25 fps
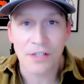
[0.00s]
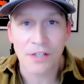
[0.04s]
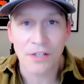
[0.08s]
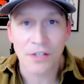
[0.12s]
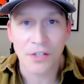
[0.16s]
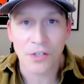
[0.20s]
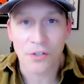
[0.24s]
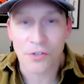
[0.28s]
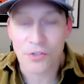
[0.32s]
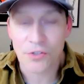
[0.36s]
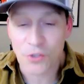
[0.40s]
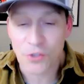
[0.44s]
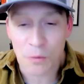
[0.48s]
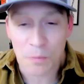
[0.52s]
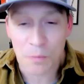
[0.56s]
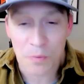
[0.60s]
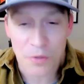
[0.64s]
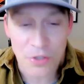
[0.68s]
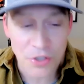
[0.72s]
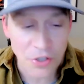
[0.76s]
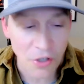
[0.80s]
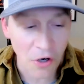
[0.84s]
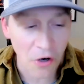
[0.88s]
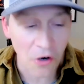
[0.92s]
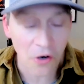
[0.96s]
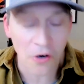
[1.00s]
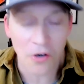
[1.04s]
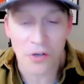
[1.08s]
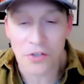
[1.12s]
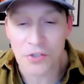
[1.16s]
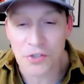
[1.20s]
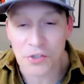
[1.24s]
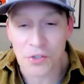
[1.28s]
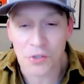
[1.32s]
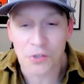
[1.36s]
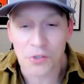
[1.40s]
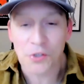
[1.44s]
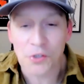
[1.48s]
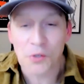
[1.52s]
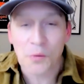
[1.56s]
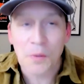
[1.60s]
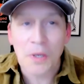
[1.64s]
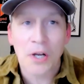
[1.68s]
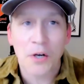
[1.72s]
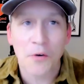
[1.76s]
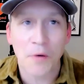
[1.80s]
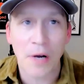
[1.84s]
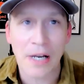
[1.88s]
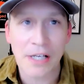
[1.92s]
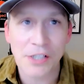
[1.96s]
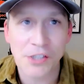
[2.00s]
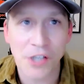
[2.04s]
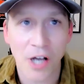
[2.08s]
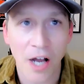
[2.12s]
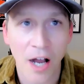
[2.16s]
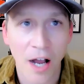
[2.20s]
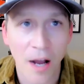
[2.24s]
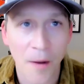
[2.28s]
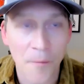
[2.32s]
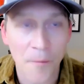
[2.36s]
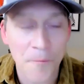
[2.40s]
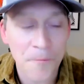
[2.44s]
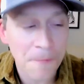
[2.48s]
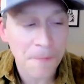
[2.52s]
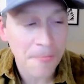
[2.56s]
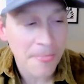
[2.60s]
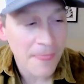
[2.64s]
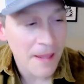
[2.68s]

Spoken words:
You're superstars. You're doing a great job.